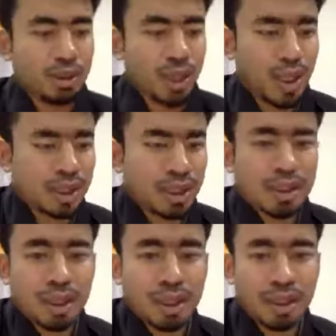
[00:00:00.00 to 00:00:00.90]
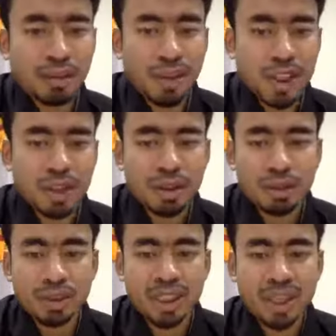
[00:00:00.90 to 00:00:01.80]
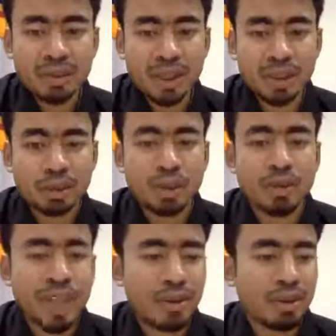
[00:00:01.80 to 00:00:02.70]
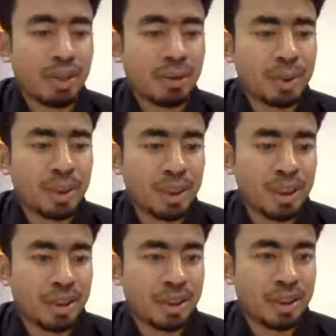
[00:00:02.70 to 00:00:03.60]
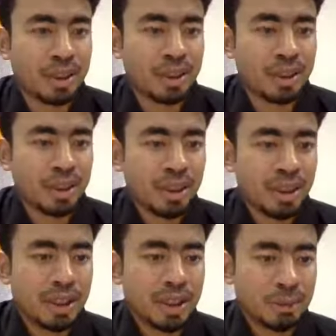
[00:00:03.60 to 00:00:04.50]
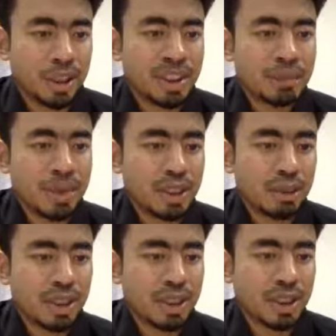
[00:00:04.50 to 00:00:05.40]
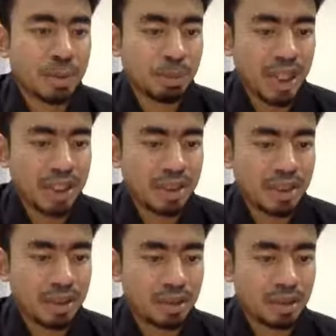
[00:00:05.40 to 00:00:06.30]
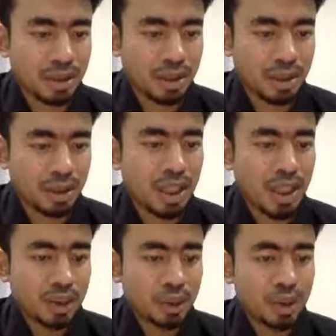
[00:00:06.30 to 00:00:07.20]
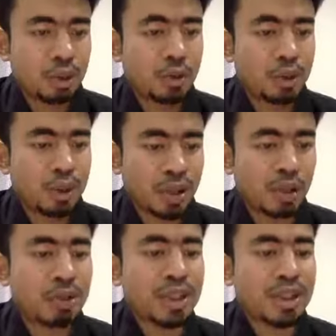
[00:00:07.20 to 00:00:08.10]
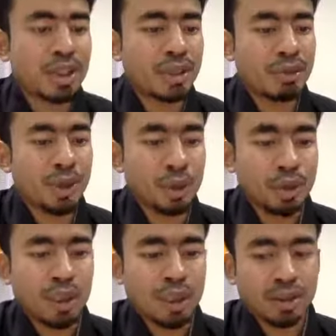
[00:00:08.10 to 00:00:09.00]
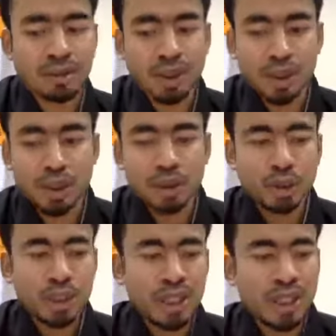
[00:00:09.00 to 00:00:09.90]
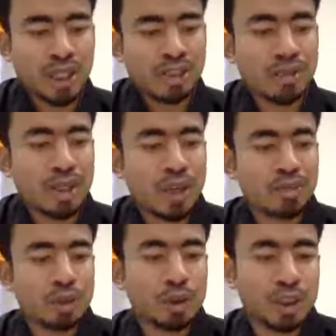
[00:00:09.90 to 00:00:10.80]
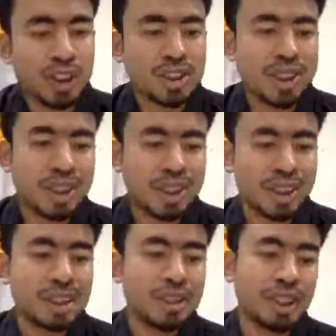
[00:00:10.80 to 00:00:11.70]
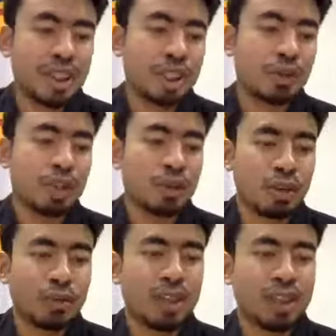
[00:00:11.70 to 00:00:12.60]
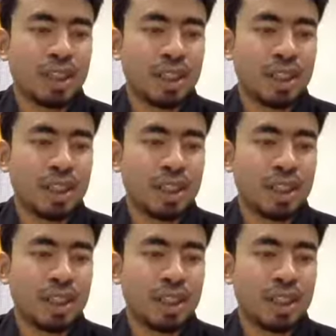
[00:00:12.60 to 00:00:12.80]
I think the video of the live session will be available in the Bhutan Space Week page. So you can always view the video, and if you have questions at a later stage, you can always